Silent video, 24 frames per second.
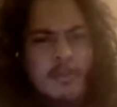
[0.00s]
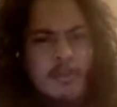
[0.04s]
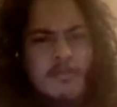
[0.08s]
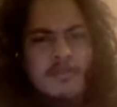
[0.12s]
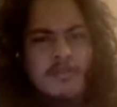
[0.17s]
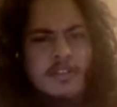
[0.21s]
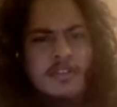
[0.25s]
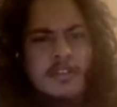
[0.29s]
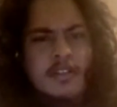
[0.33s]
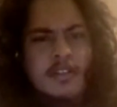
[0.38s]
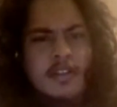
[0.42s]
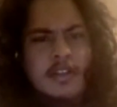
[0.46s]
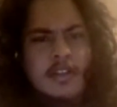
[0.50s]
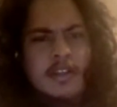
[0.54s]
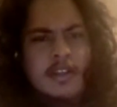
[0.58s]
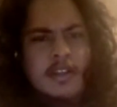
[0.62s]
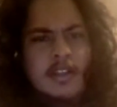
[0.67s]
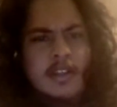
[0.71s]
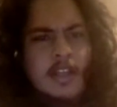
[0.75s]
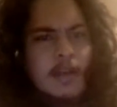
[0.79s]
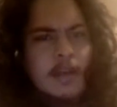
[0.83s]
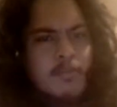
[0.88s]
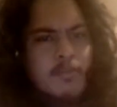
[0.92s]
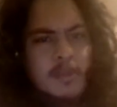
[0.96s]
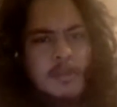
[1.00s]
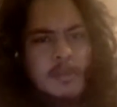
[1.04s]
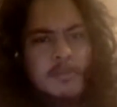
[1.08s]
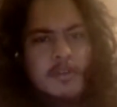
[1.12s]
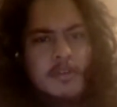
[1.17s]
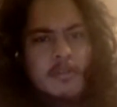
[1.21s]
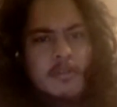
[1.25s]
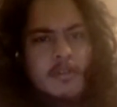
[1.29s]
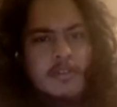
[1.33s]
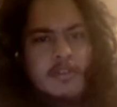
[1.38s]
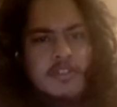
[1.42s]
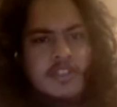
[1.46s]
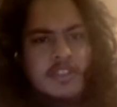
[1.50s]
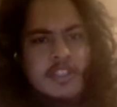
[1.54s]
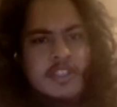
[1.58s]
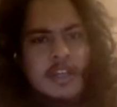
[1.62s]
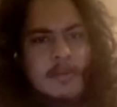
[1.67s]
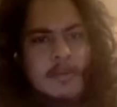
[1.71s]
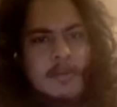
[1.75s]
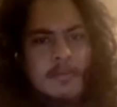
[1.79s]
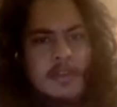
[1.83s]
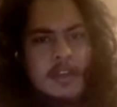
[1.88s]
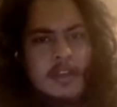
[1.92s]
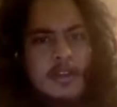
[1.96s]
person that people will
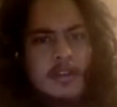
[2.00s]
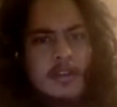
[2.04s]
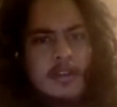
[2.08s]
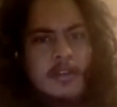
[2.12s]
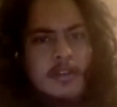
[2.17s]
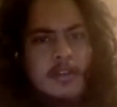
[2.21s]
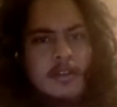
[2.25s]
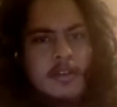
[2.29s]
accept me.